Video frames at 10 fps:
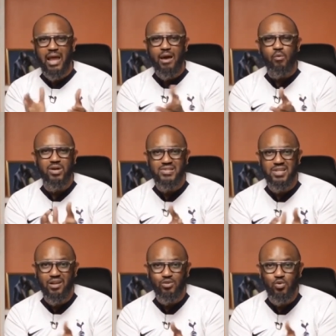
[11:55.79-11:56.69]
I want
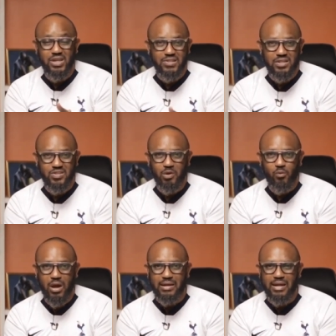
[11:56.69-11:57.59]
to tell you, listen to me
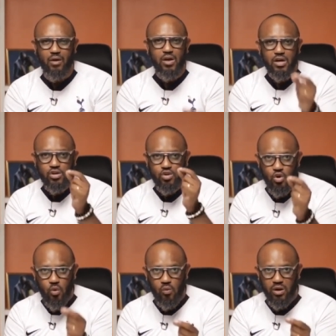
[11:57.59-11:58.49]
right now,
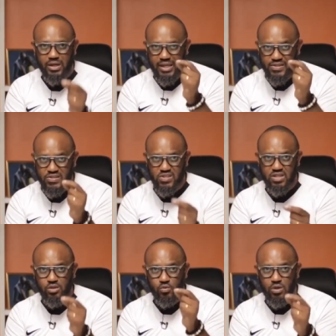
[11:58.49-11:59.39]
no one can
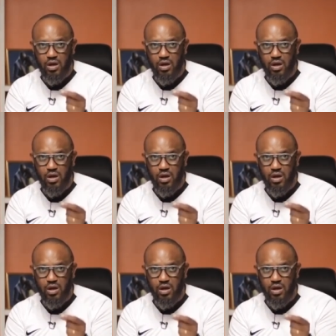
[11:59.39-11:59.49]
see you